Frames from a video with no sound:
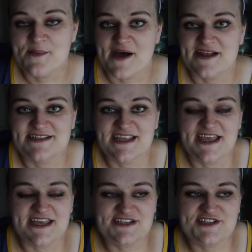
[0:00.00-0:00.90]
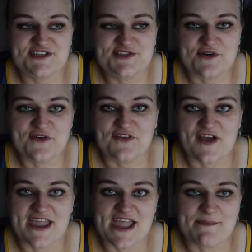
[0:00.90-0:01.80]
But it's just sort of
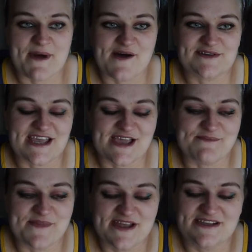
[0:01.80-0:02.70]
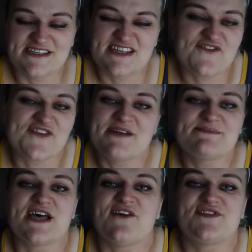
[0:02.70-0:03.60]
like about him discovering
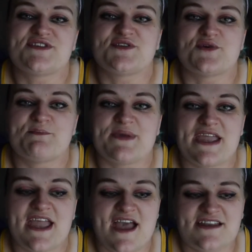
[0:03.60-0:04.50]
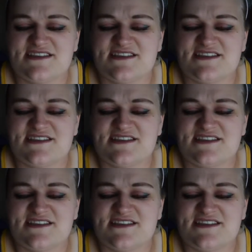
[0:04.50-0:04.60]
himself as a zombie,